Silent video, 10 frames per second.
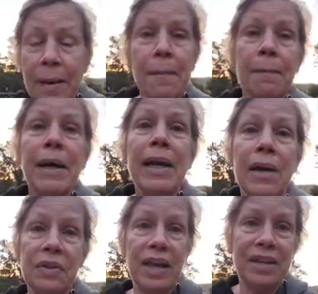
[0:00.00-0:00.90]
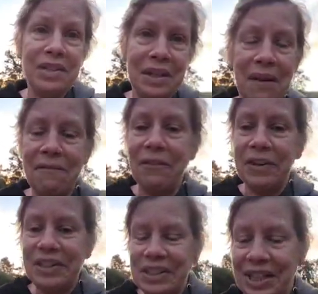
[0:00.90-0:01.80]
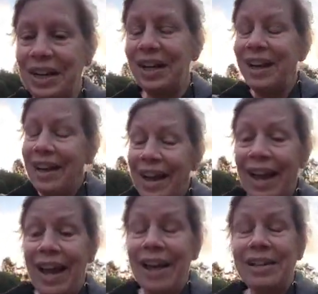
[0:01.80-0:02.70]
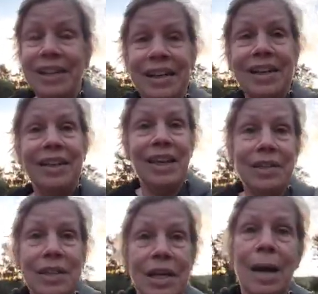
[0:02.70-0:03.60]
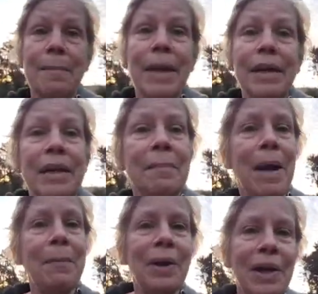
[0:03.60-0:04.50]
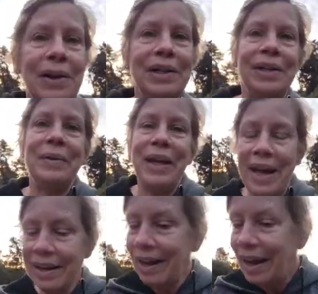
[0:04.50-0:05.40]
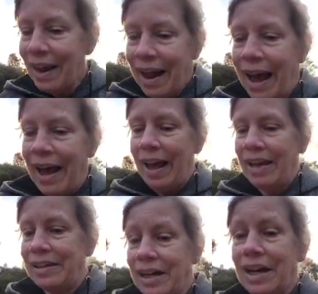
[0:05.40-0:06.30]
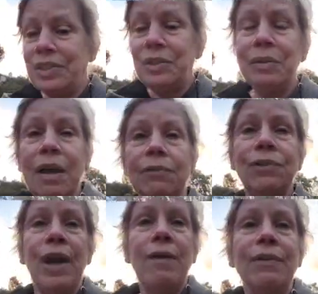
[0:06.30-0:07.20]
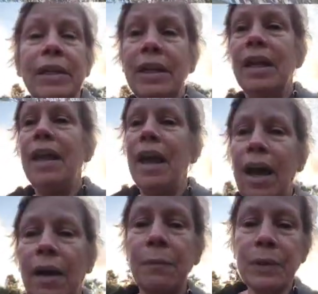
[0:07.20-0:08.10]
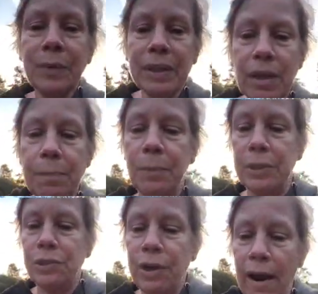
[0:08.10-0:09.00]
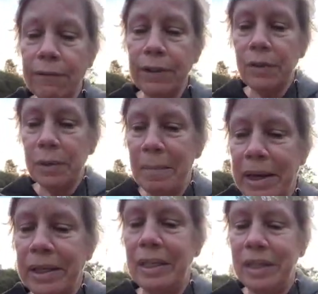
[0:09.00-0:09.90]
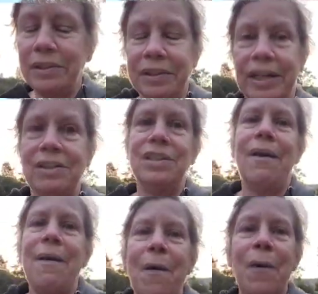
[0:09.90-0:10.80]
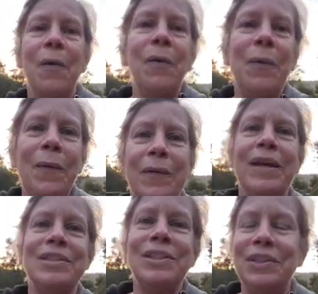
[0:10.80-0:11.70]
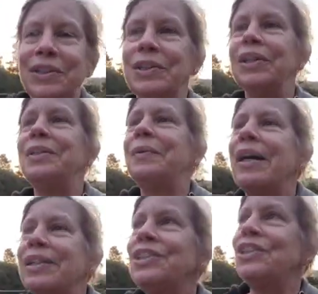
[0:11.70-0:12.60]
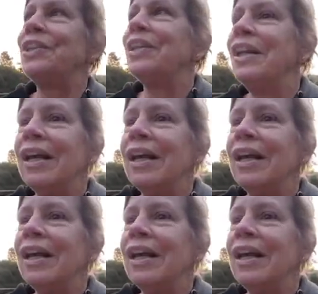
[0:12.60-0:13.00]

My health has to come first, and I'm making it my priority, okay? And I do love traveling. What do I love more, traveling or making earrings? Ooh, that's a good question.